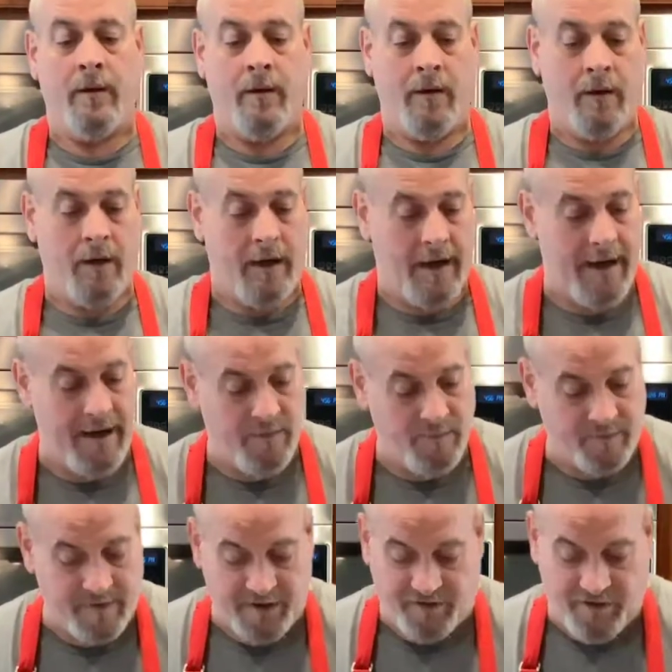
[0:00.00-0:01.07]
And
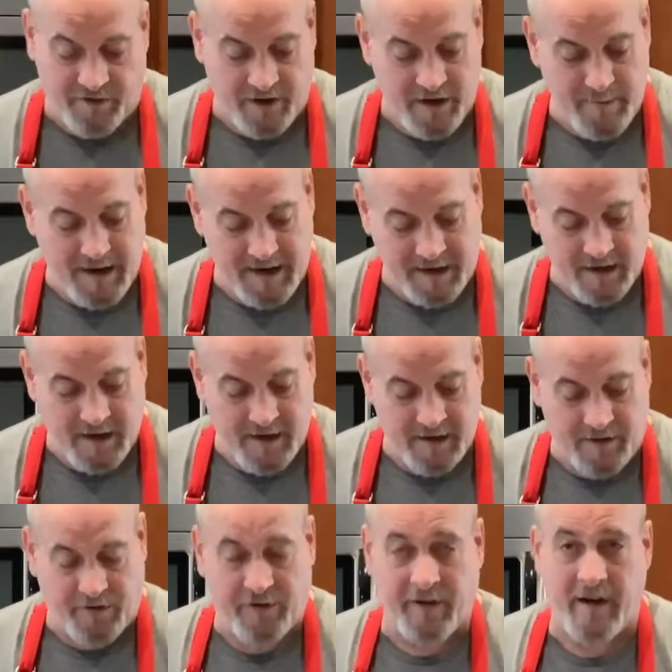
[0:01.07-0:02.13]
this is going to make
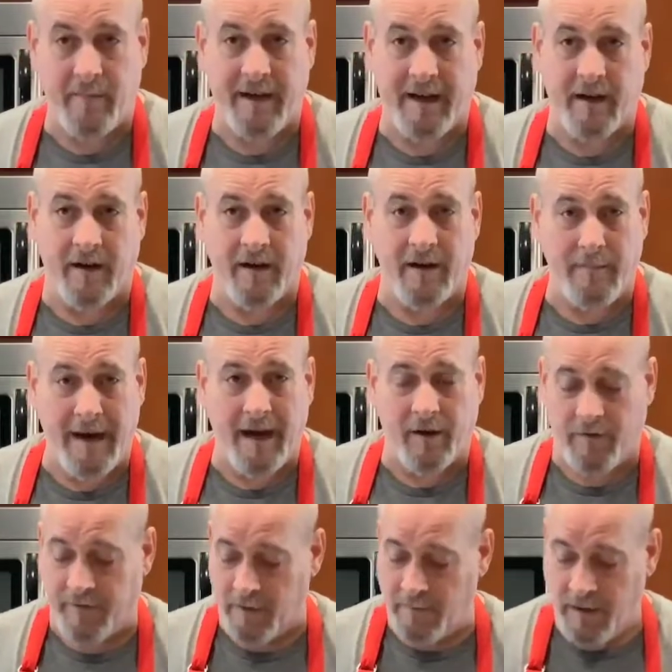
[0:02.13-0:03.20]
a good amount of
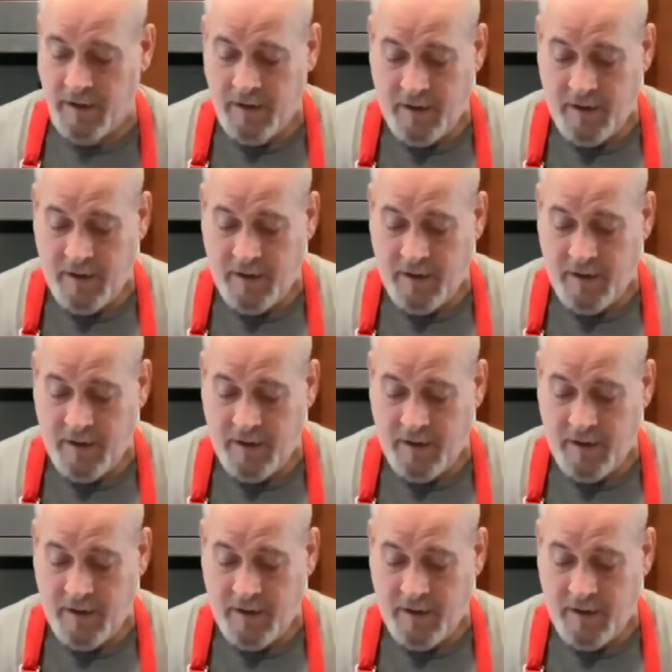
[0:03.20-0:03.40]
them.